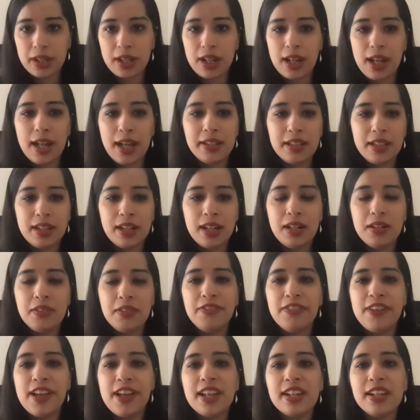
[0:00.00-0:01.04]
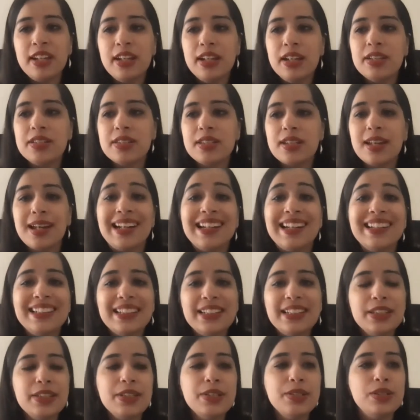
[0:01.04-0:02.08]
And there are various
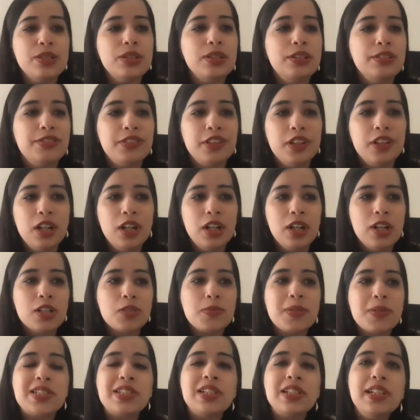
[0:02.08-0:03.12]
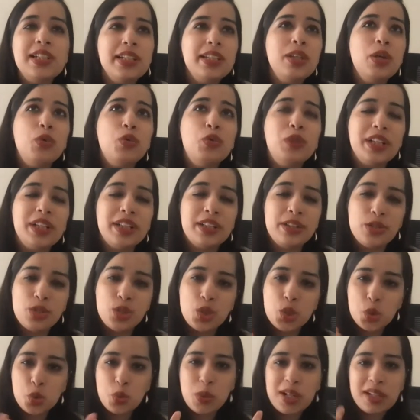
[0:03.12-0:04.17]
kinds of especially in the
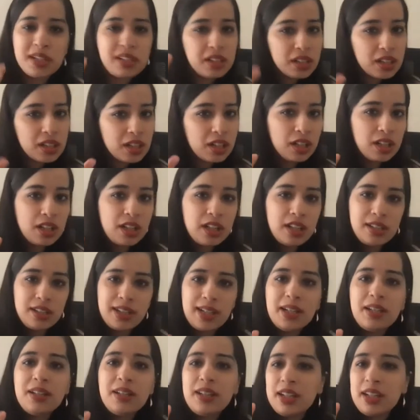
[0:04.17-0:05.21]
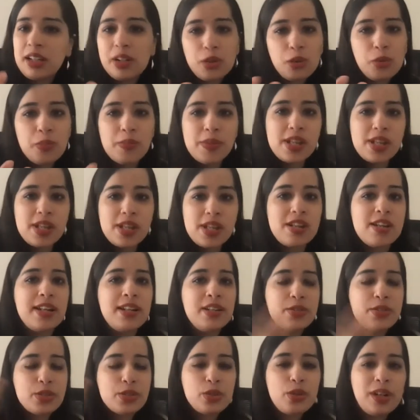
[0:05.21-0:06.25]
one-to-one connecting domain, right?
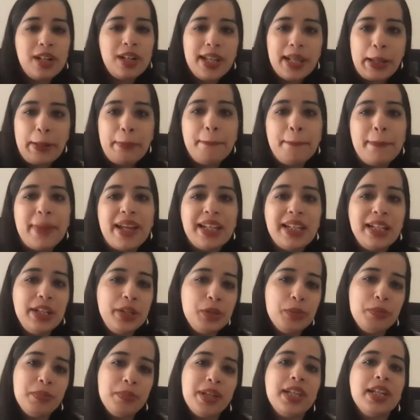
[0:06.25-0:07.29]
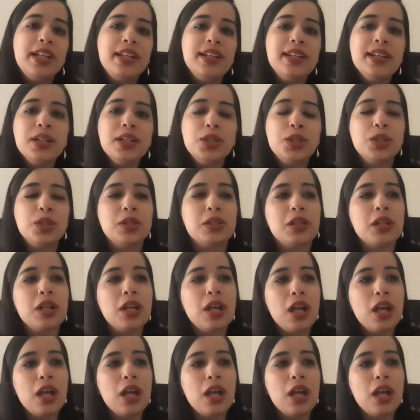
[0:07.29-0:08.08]
It's not like a many-to-many connection.